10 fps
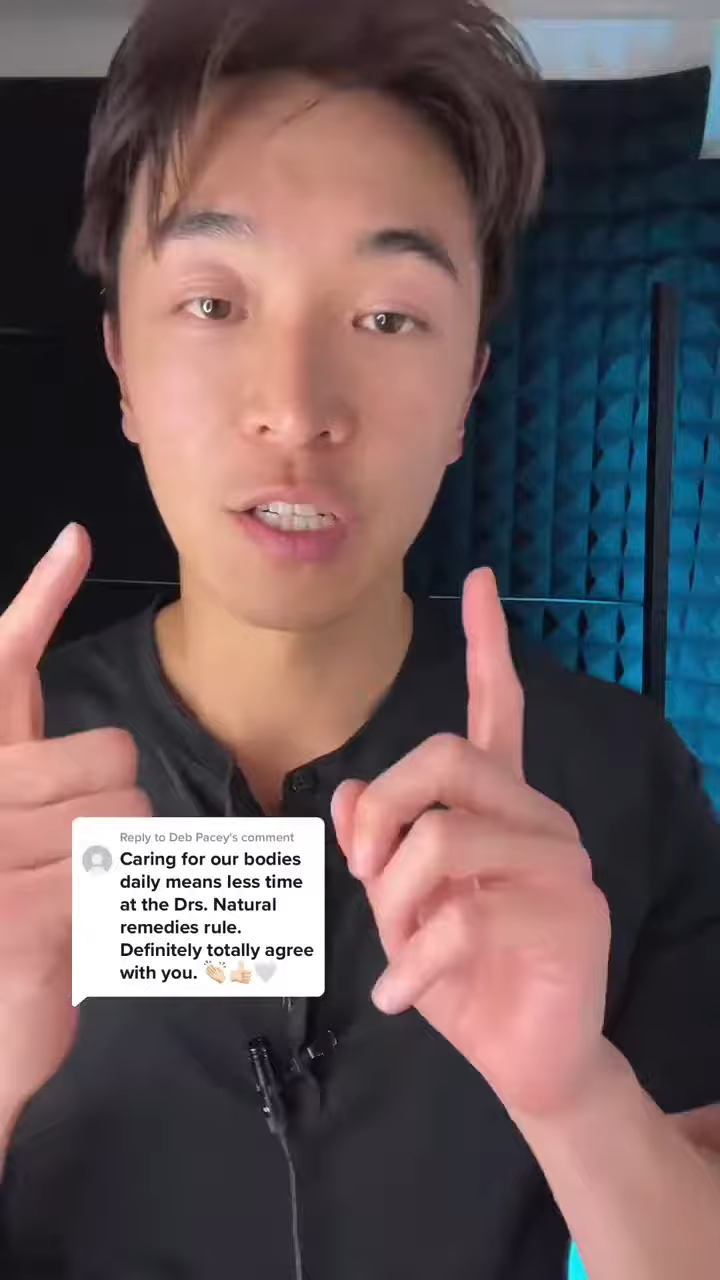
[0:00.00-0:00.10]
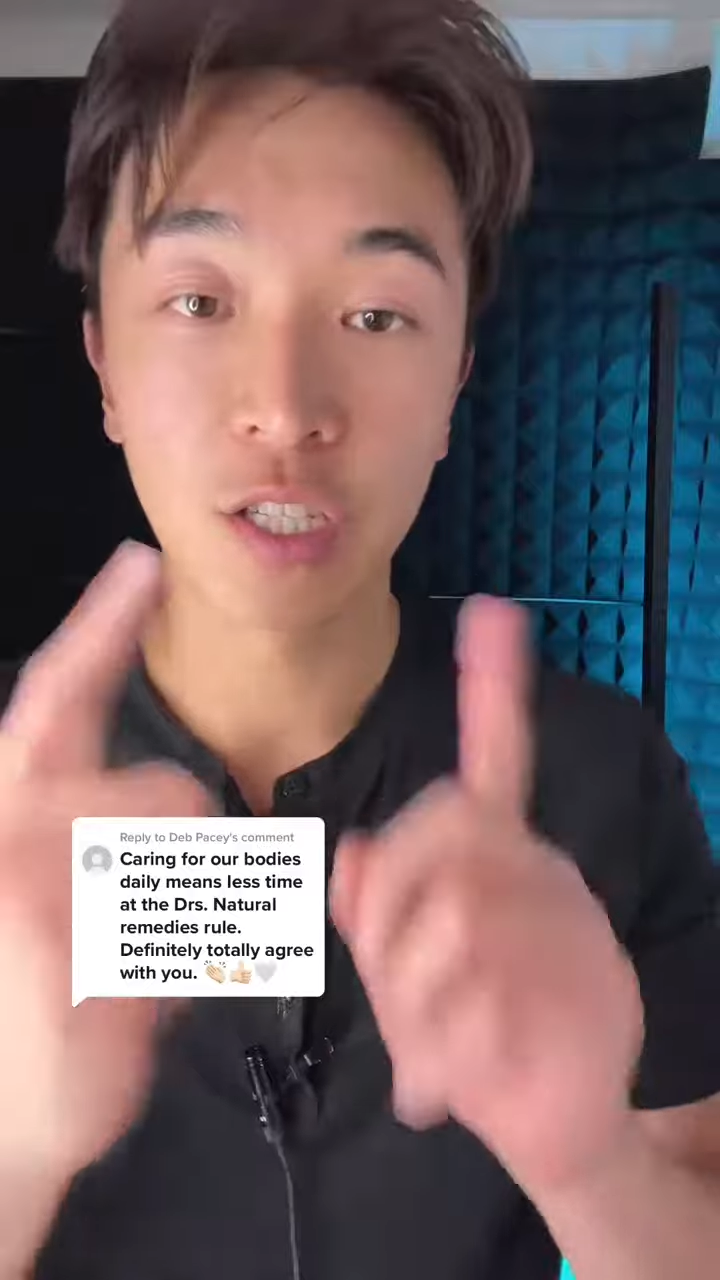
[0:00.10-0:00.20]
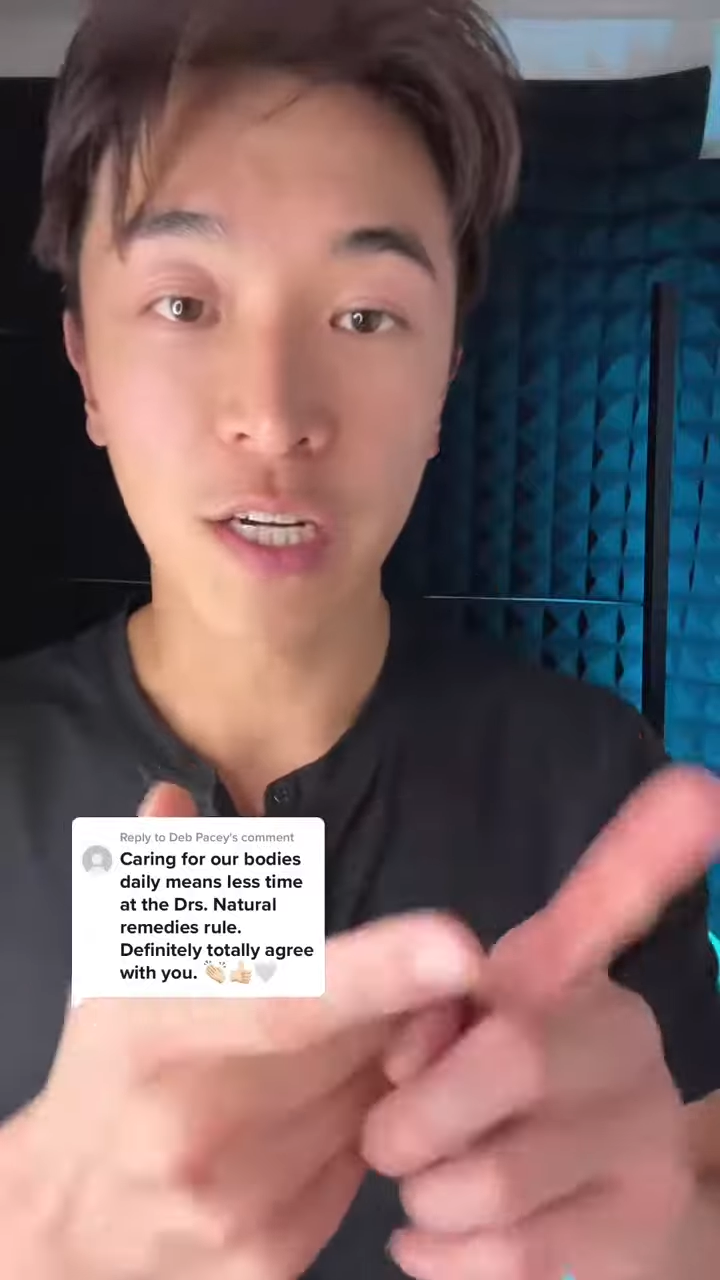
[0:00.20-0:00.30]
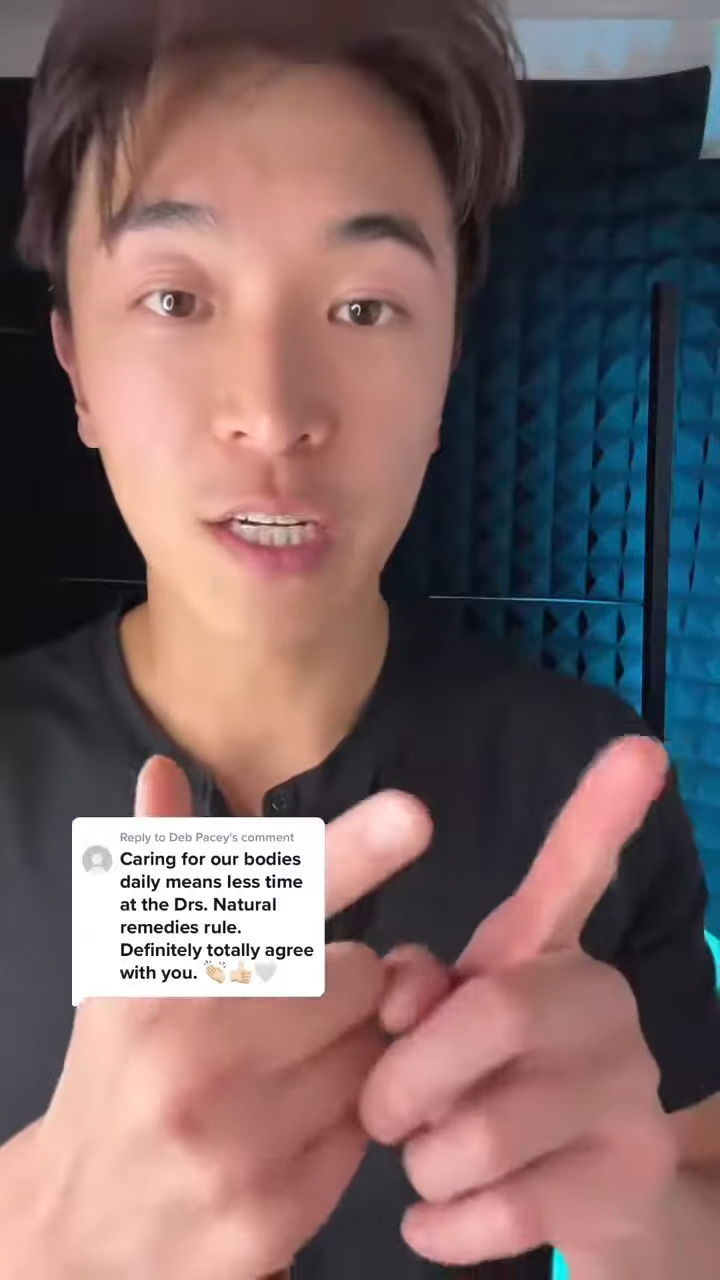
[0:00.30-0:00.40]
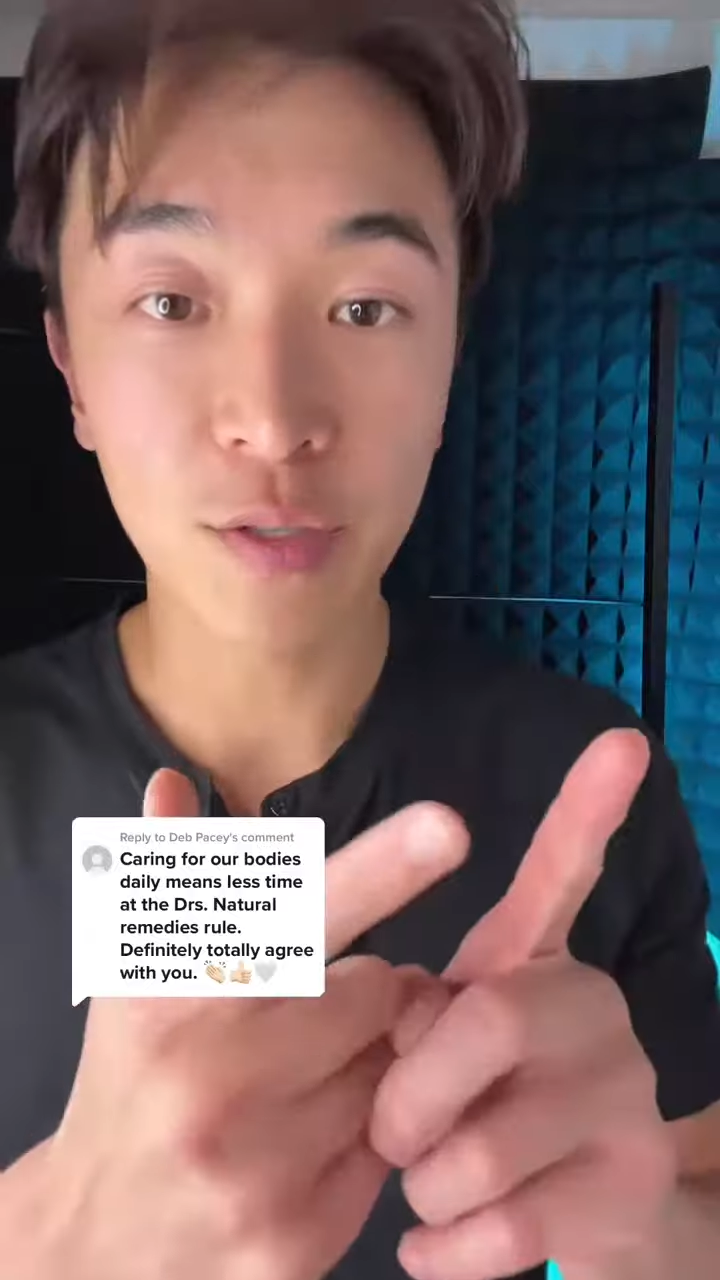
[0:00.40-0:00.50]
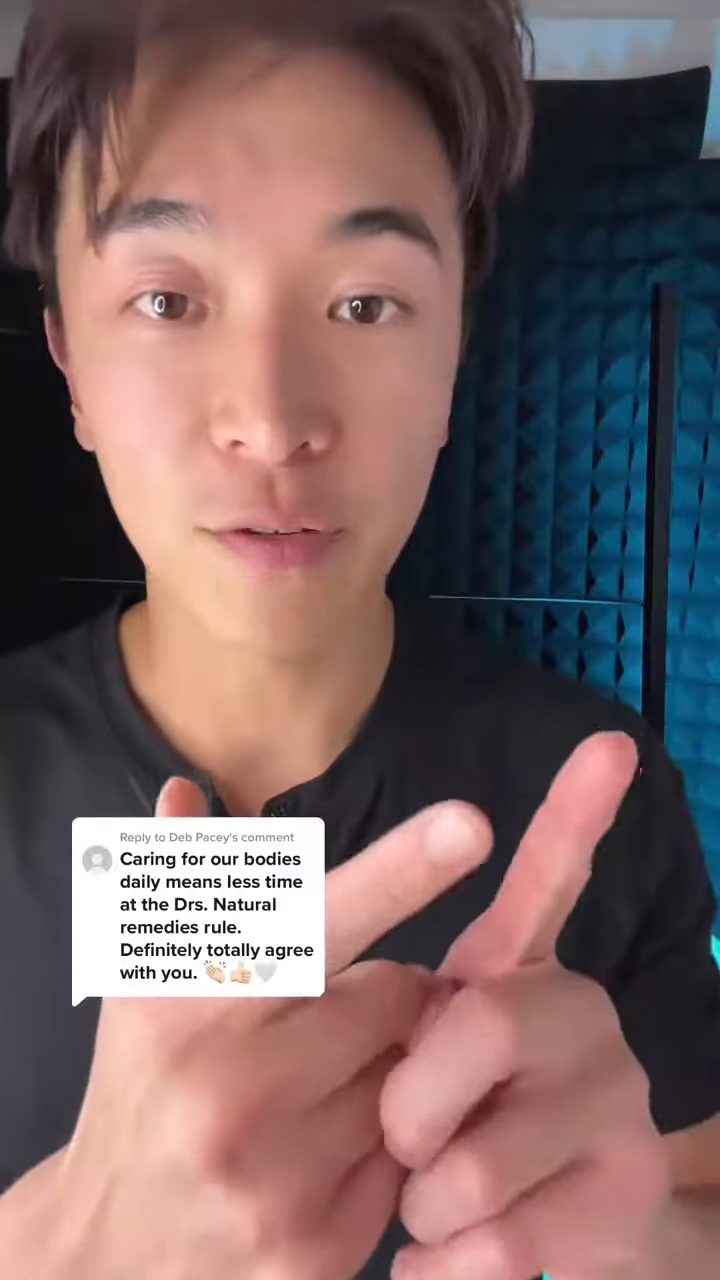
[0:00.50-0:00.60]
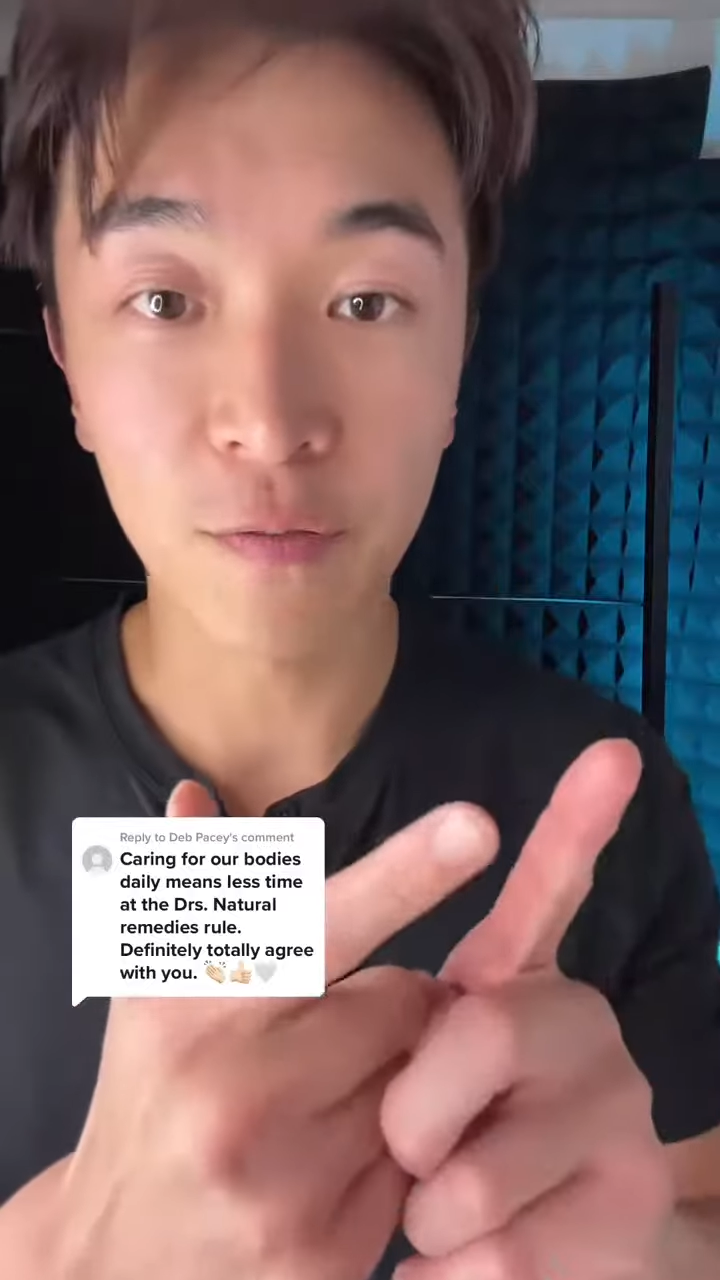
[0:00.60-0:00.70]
check out the